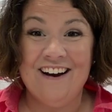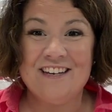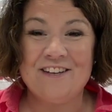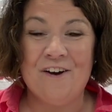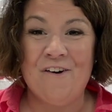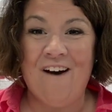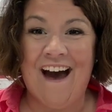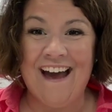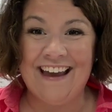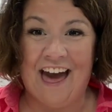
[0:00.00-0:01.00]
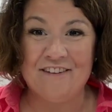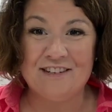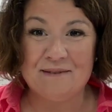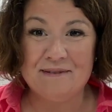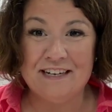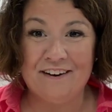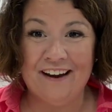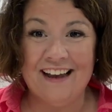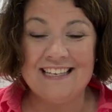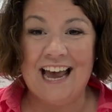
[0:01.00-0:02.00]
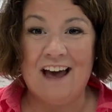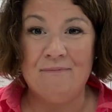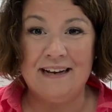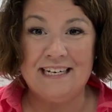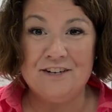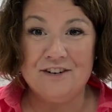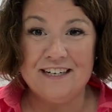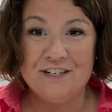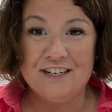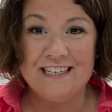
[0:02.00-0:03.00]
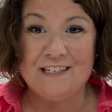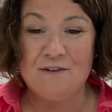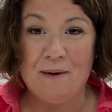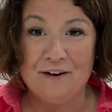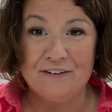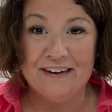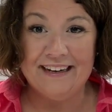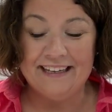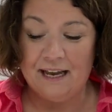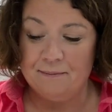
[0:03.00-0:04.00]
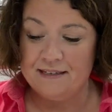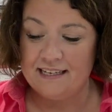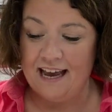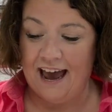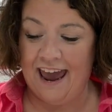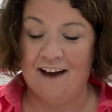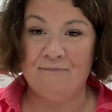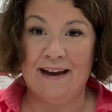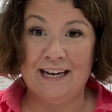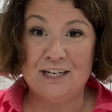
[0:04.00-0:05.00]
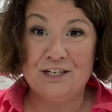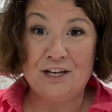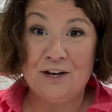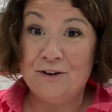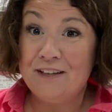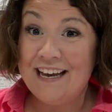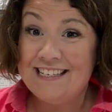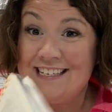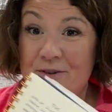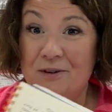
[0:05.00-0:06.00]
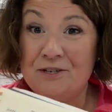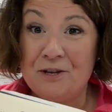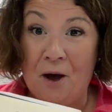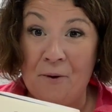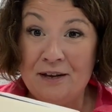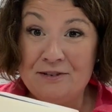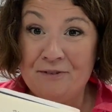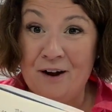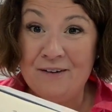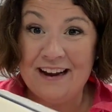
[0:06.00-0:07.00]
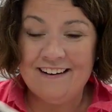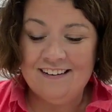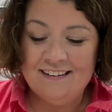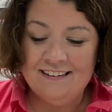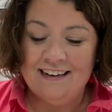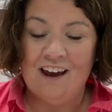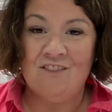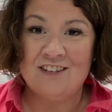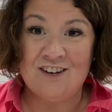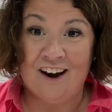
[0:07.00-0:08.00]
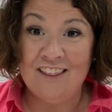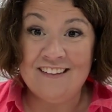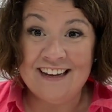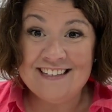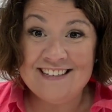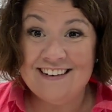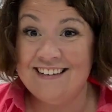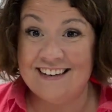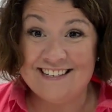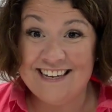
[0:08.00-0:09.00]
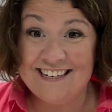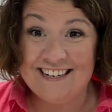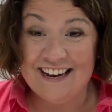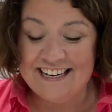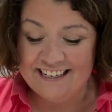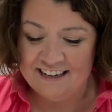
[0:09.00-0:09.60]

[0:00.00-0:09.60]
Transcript: So I gathered some material. I have my teacher editions for my curriculums. I have my to-do list, which is always growing. If it's not on the list, it doesn't get done.